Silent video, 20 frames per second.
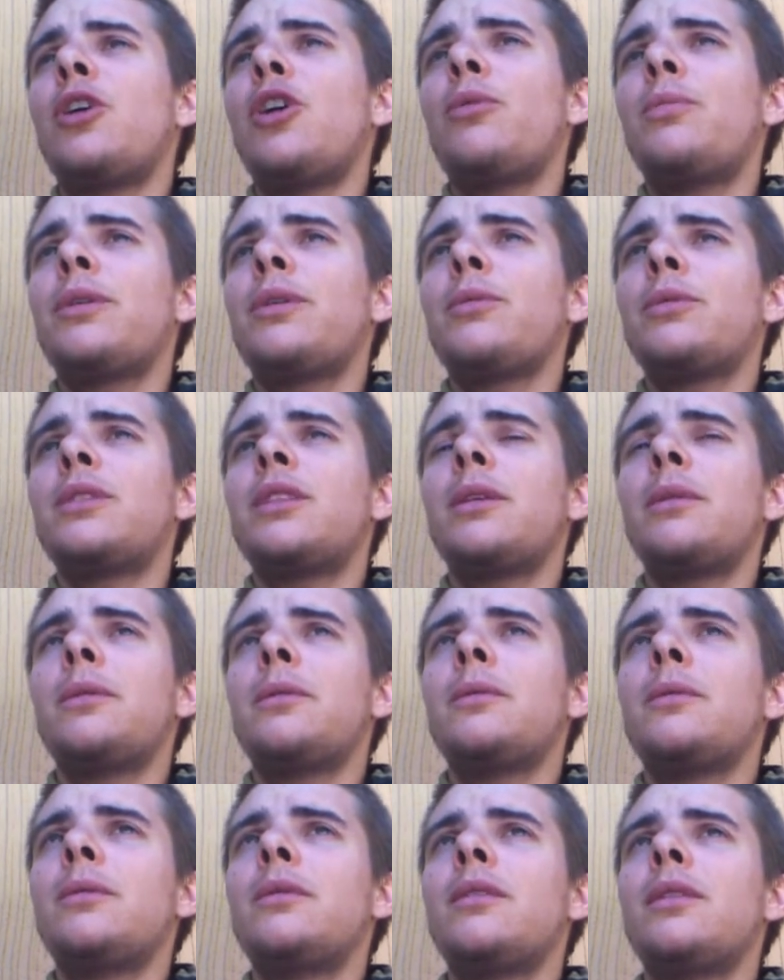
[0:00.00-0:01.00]
coping with
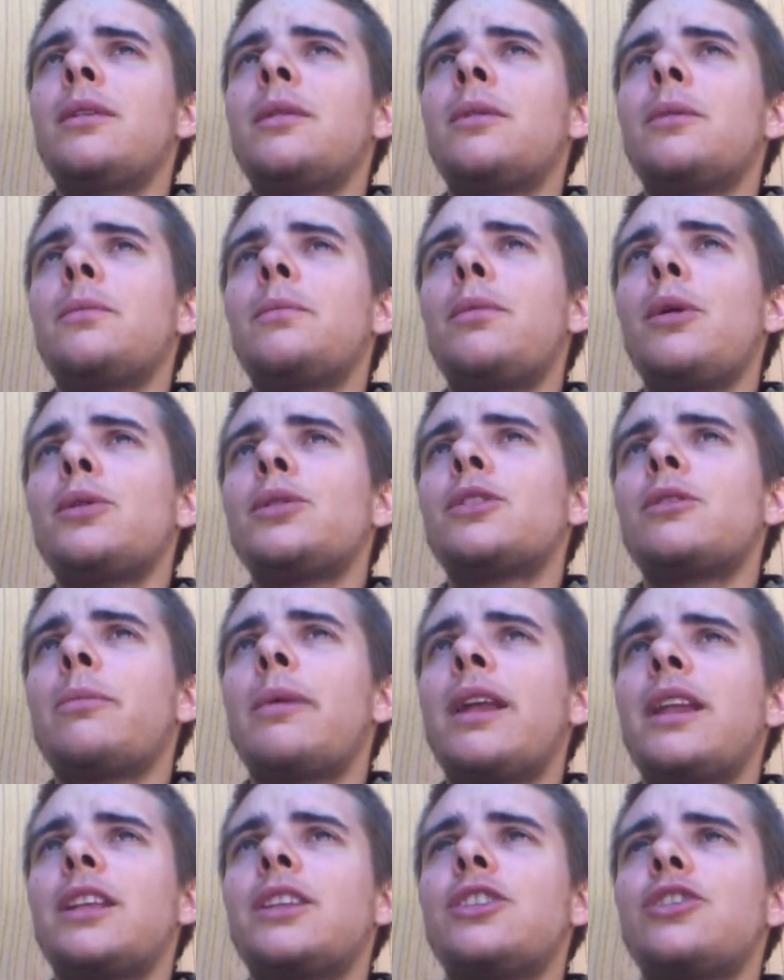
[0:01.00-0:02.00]
the
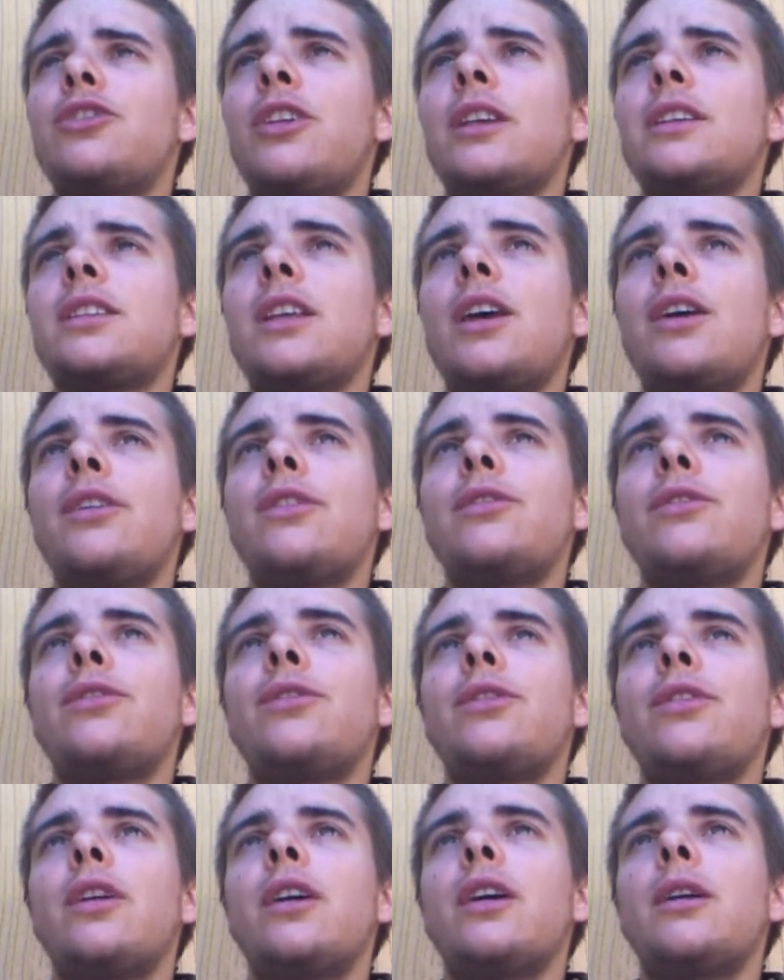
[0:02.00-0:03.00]
post-traumatic stress
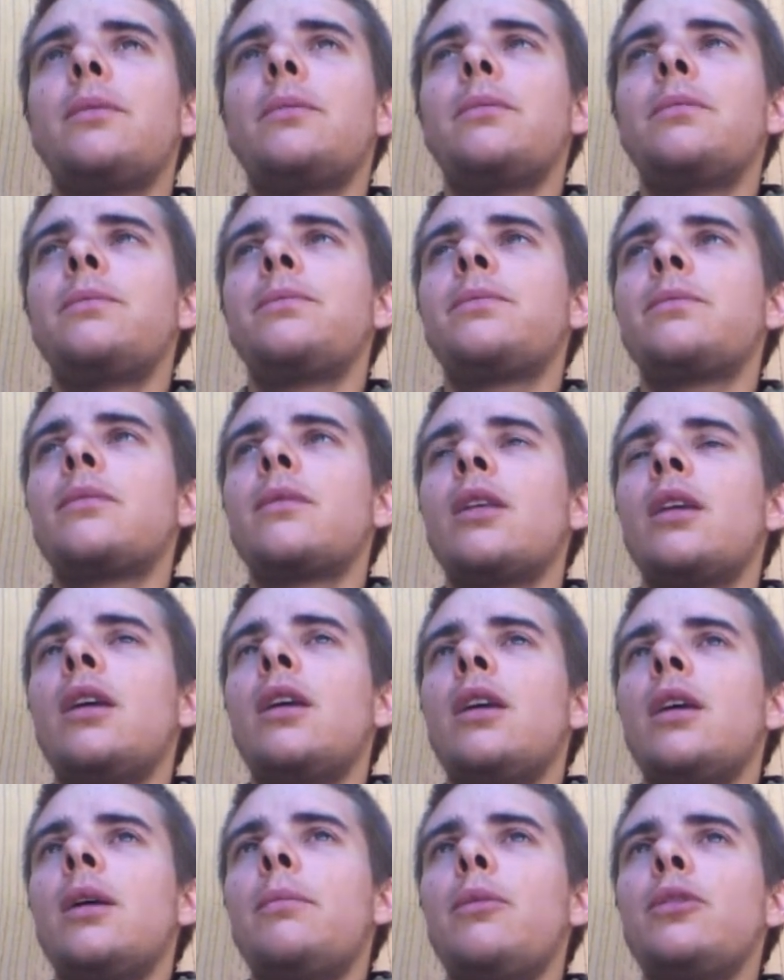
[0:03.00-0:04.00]
of
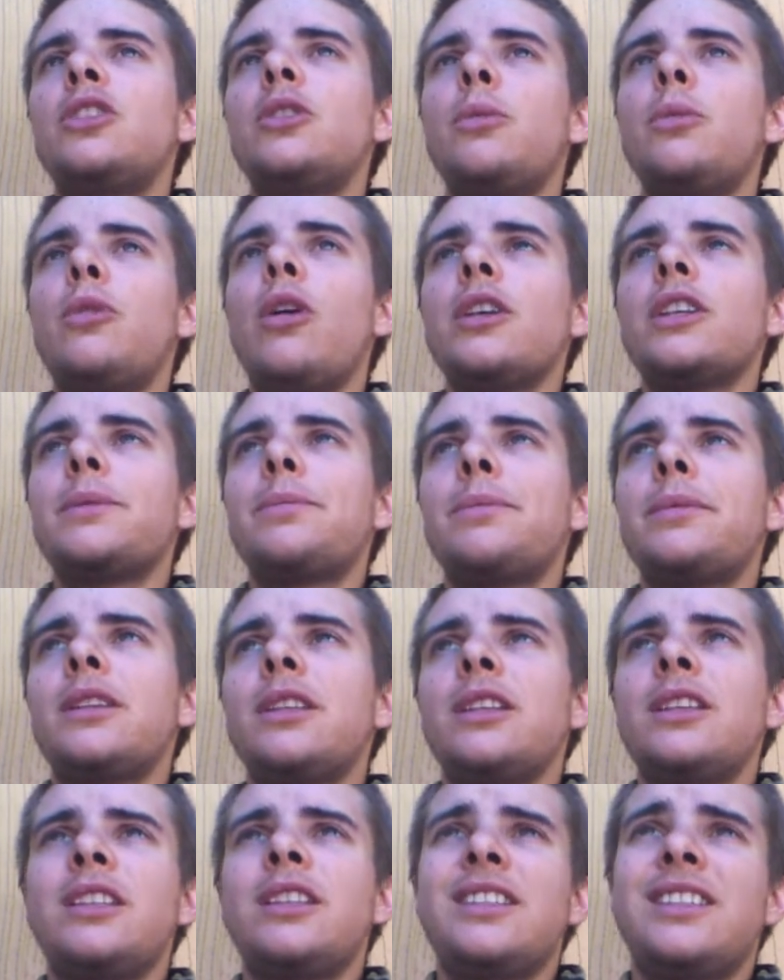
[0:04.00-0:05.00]
multiple
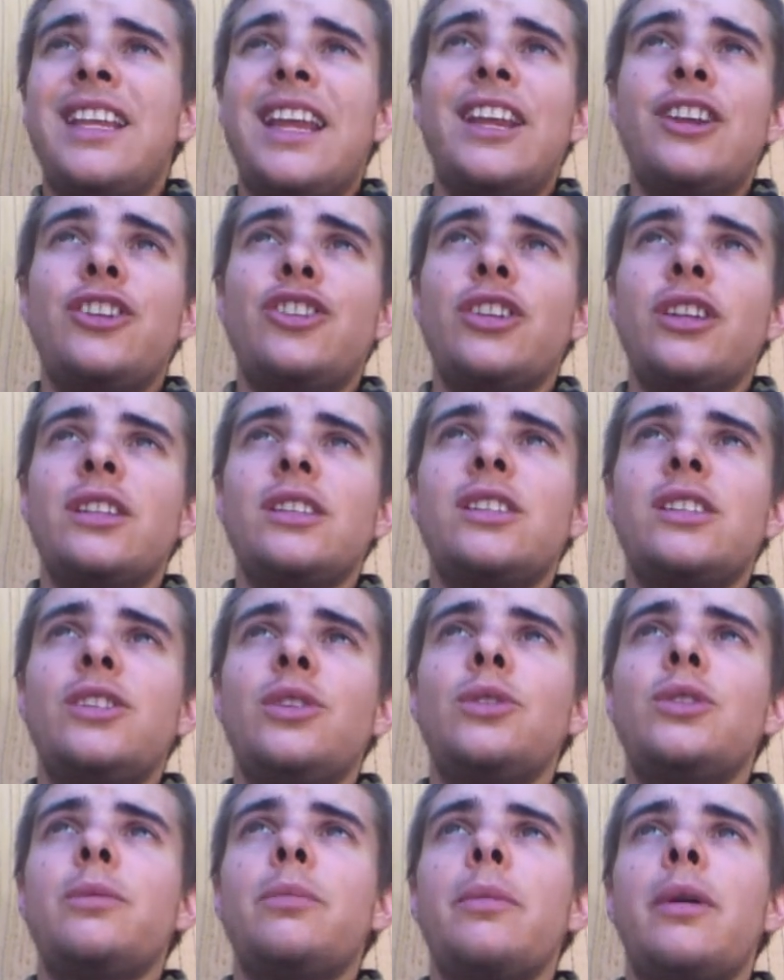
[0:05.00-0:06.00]
hospitalizations
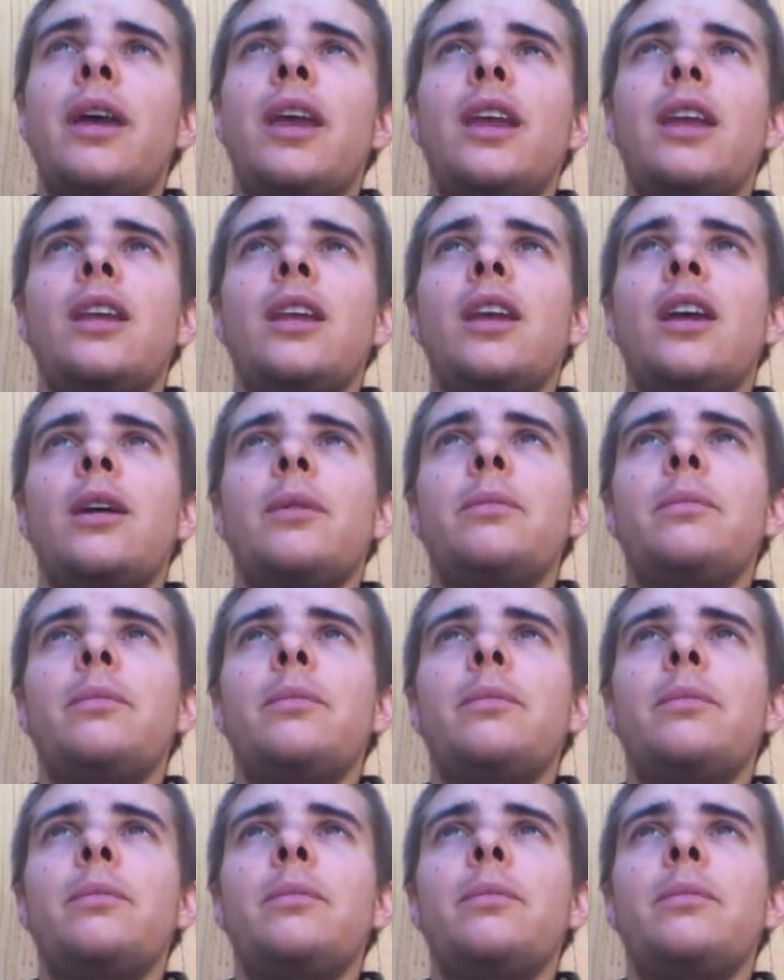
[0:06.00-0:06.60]
due to my